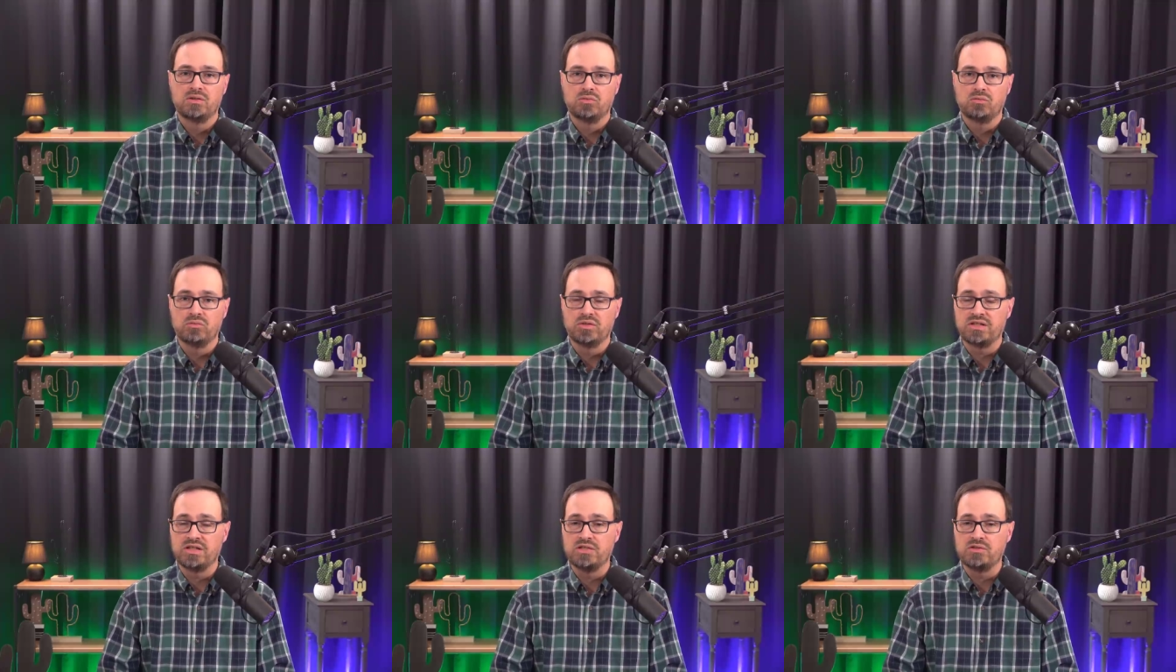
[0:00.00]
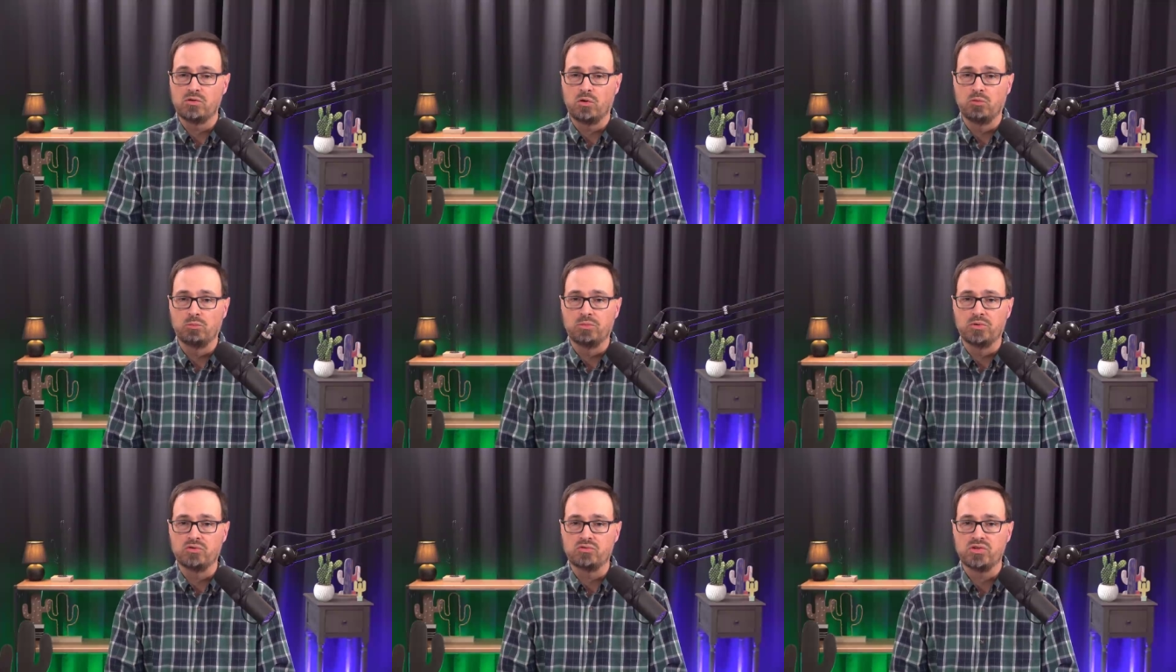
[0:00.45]
Ricky
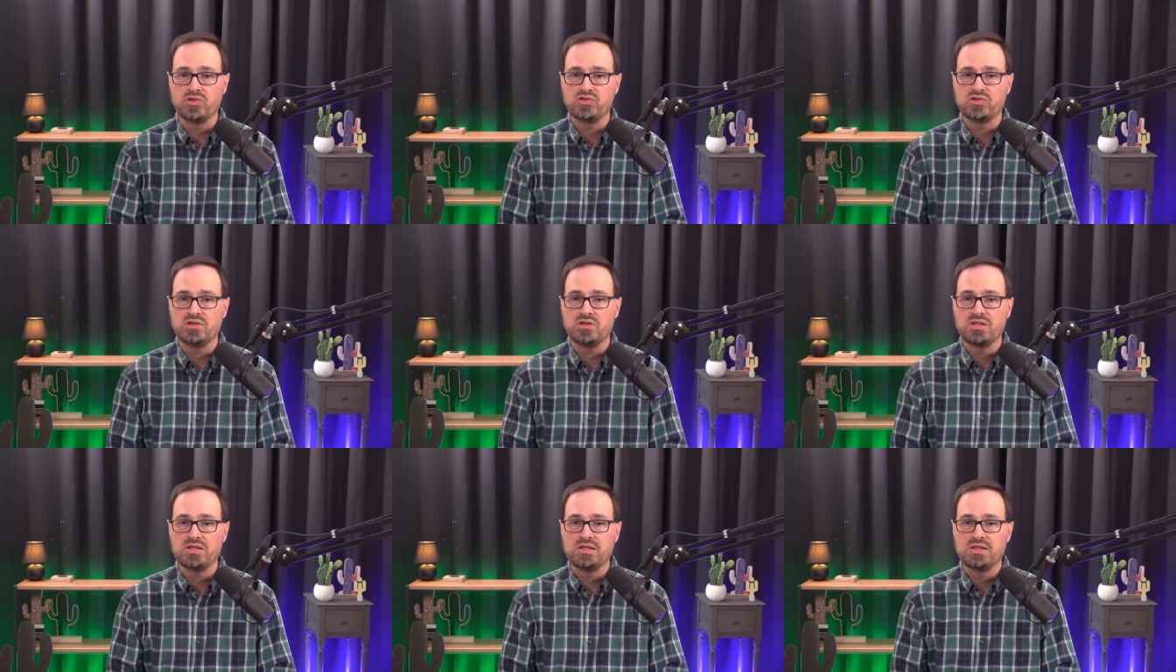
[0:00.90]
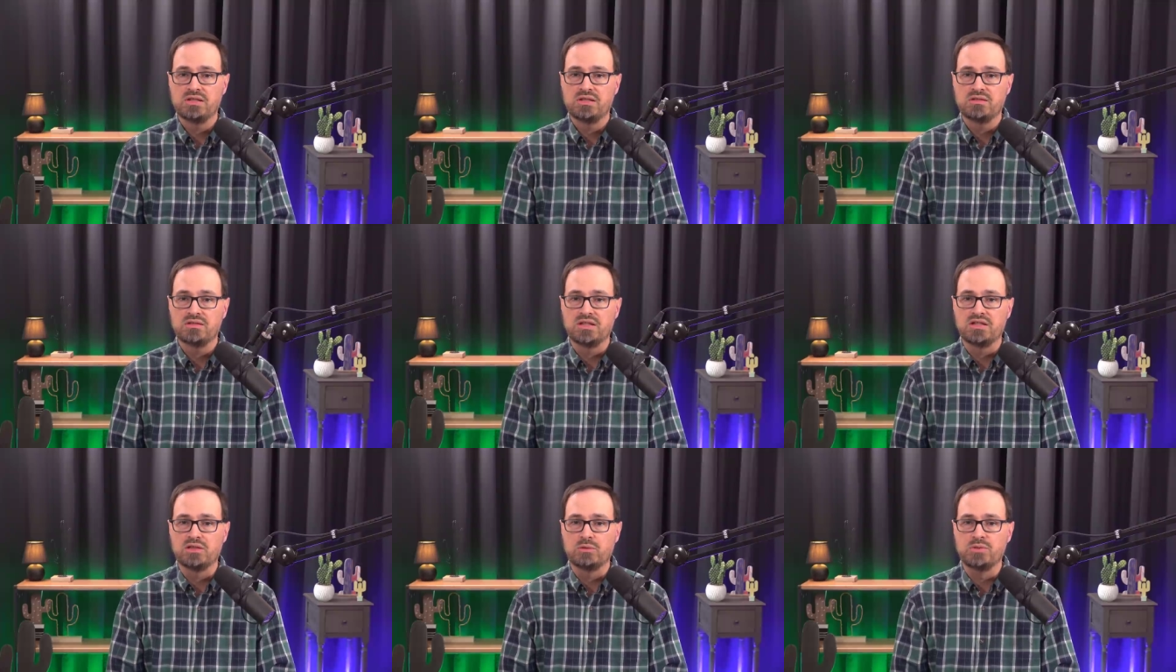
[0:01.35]
told Patricia
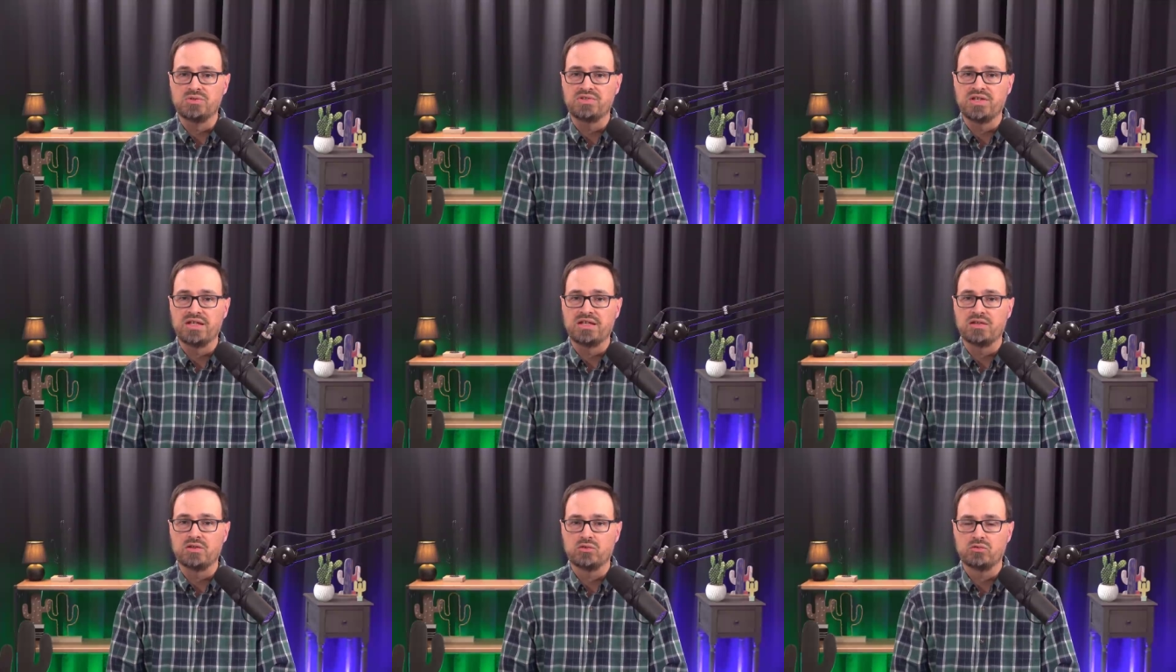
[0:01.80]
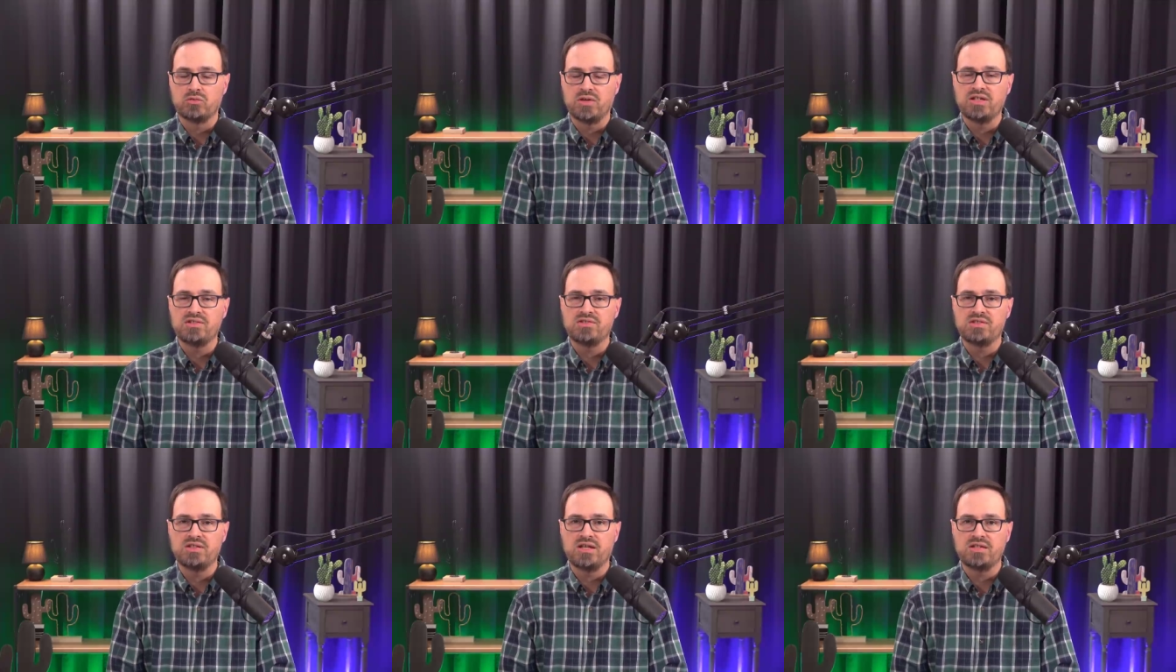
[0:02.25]
that it was a
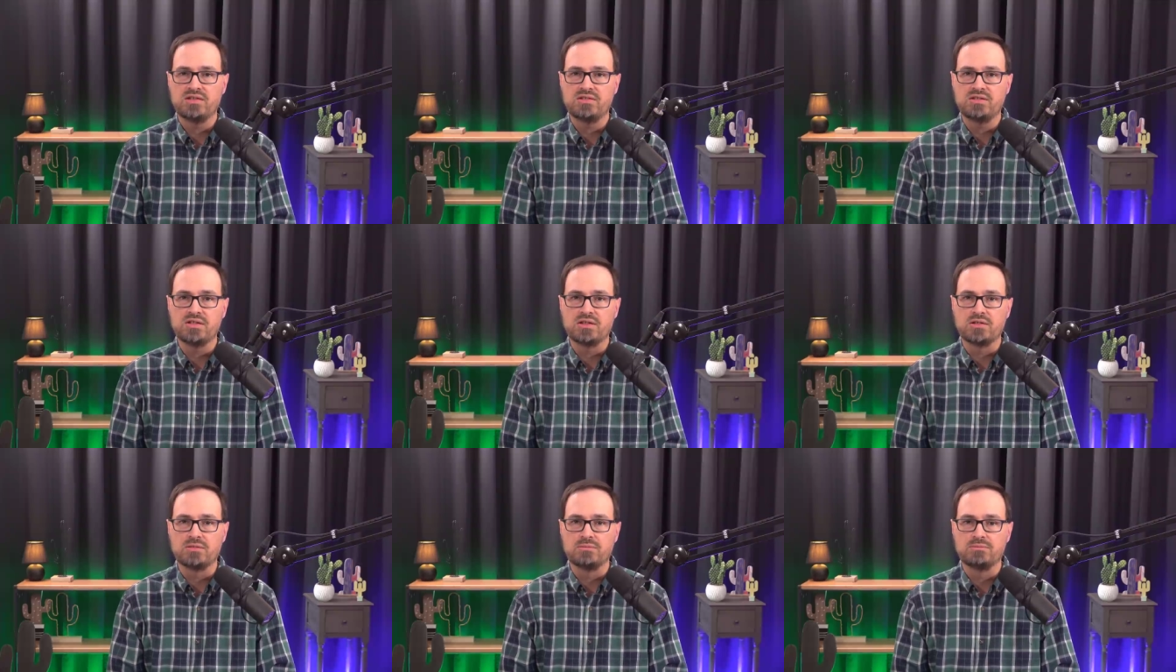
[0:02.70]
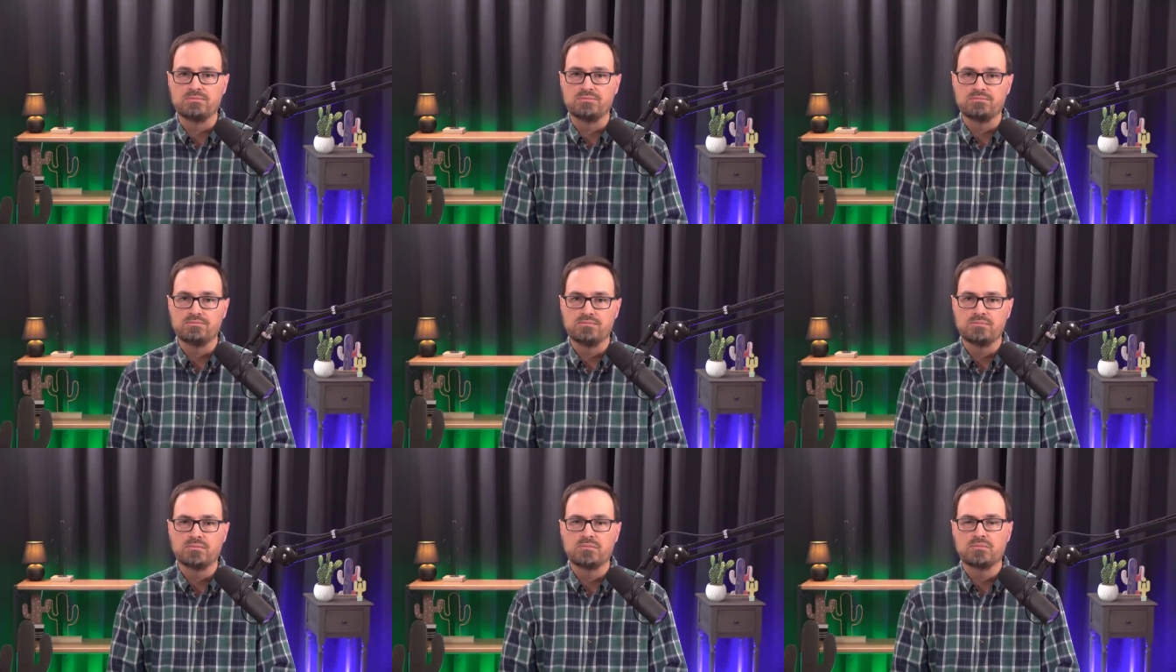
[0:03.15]
crazy idea,
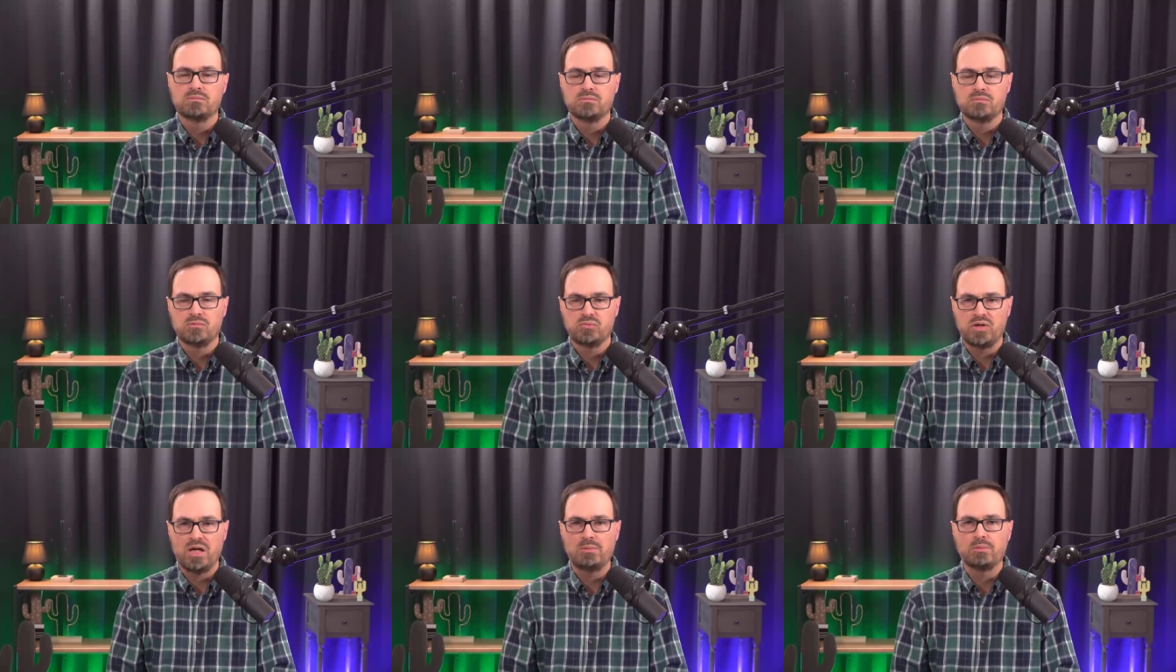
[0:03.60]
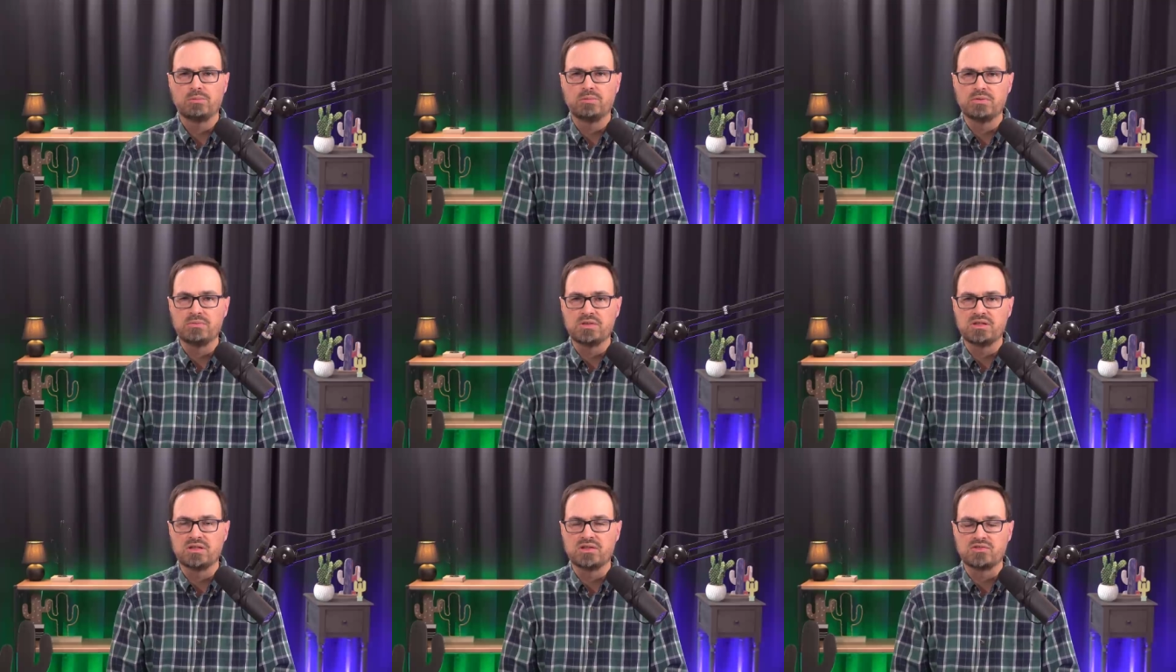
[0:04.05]

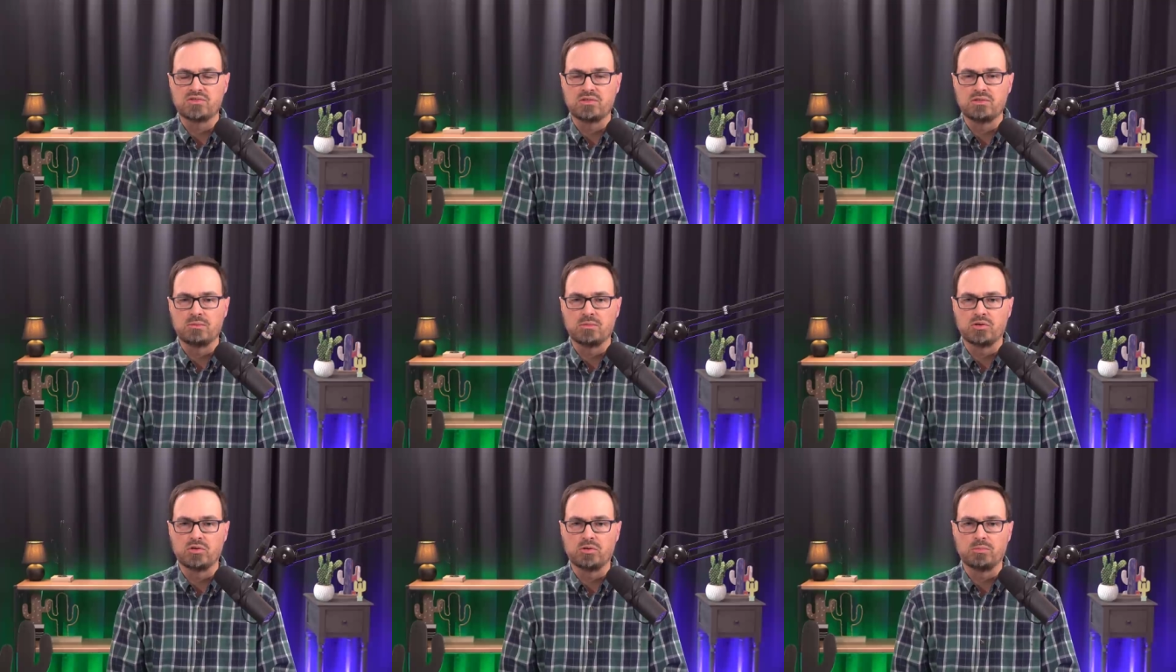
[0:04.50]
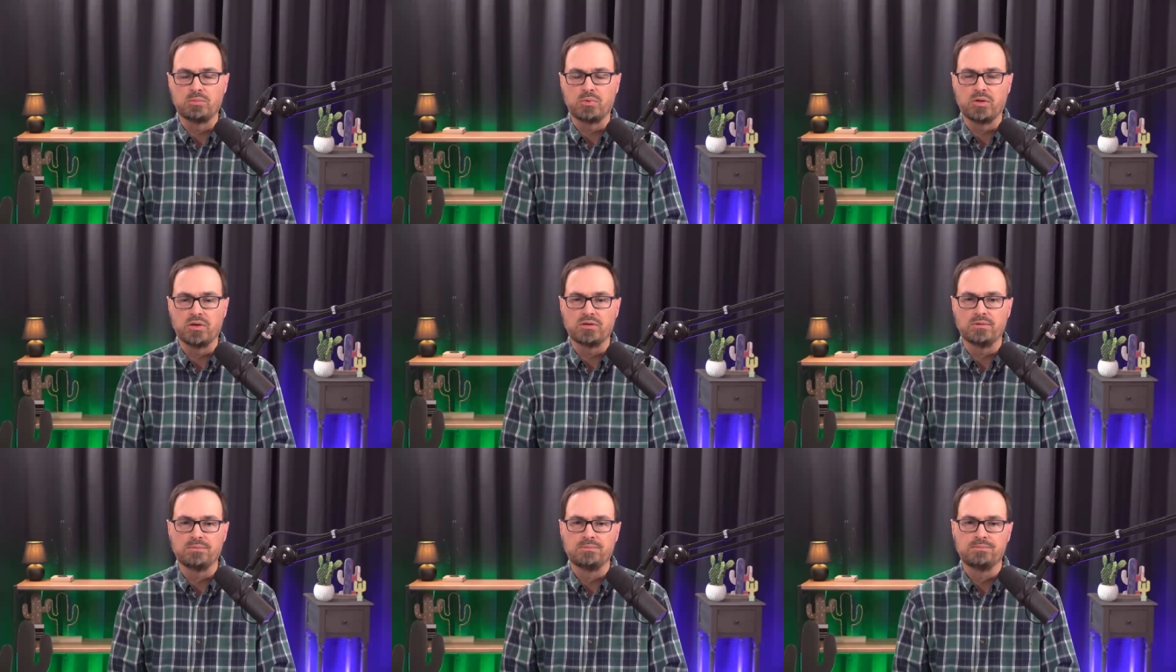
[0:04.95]
probably because of the murder
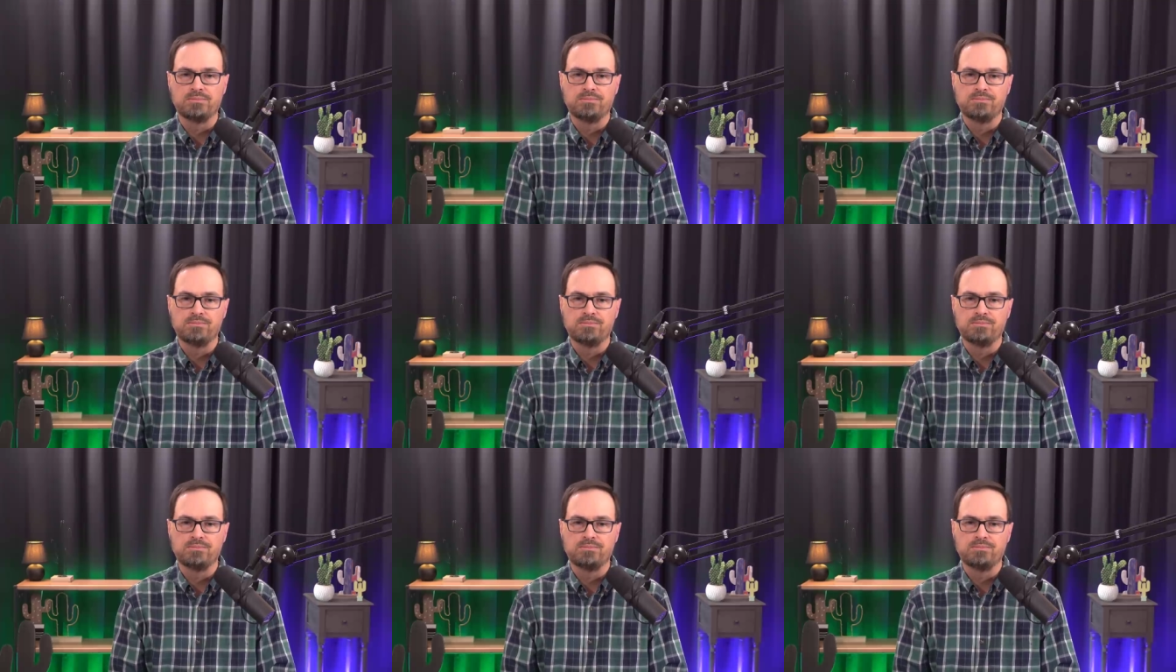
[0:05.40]
part.